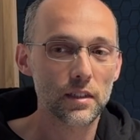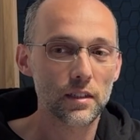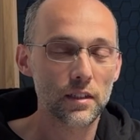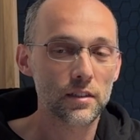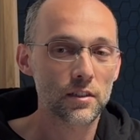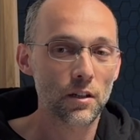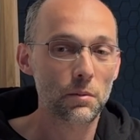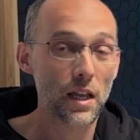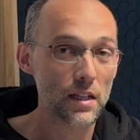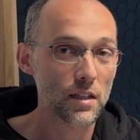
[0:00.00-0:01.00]
in some
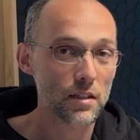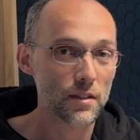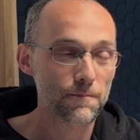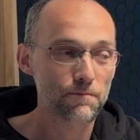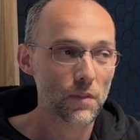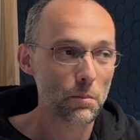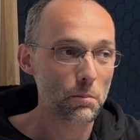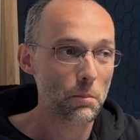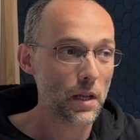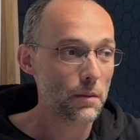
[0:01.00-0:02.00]
cases.
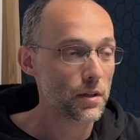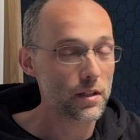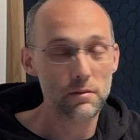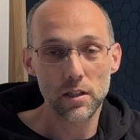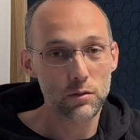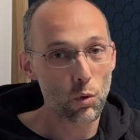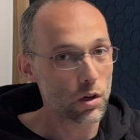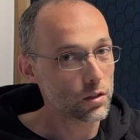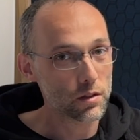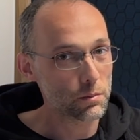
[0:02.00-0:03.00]
Maybe it
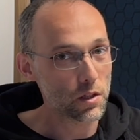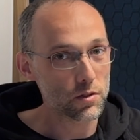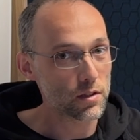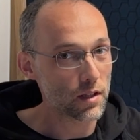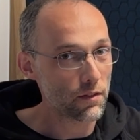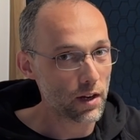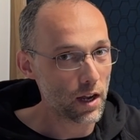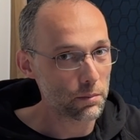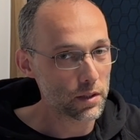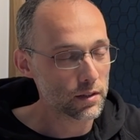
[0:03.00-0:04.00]
won't because it never
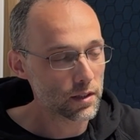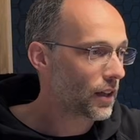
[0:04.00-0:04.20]
happened.